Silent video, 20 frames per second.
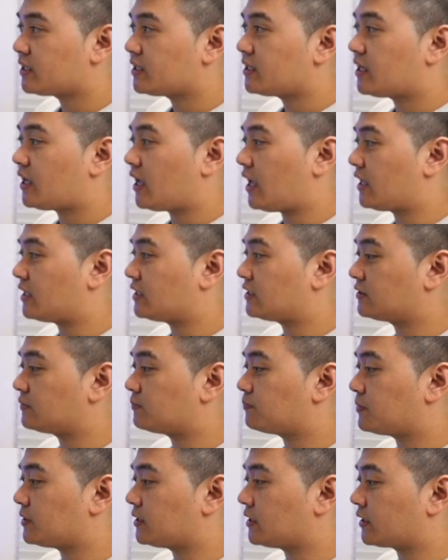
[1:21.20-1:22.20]
and
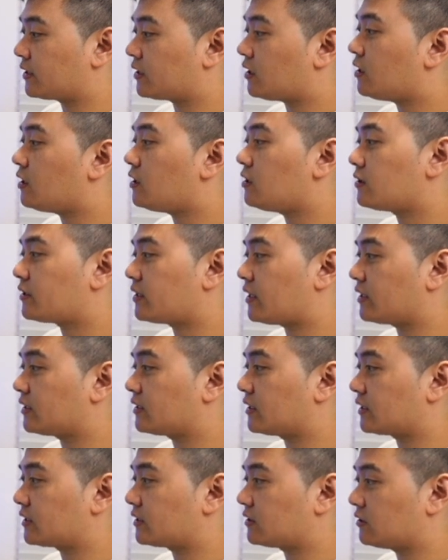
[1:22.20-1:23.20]
be like, oh, okay,
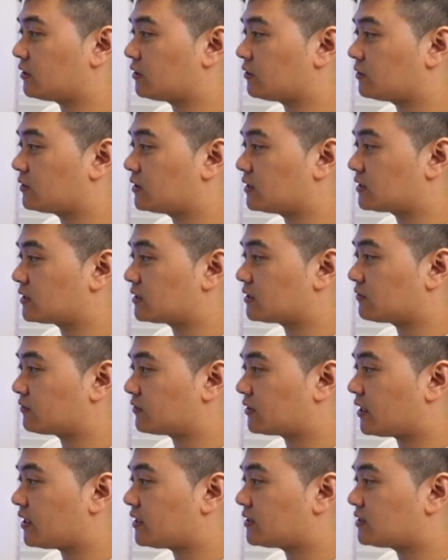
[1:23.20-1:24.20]
like, you know, these are different
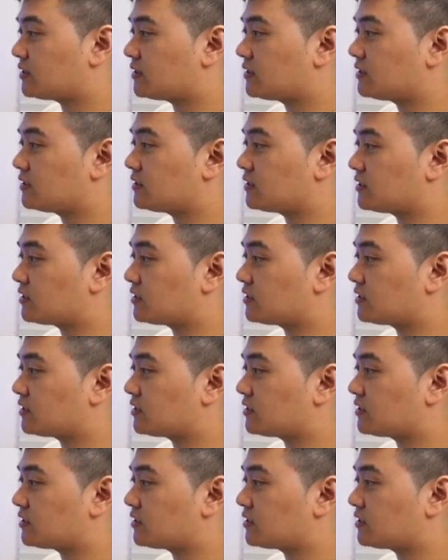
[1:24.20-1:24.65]
cases,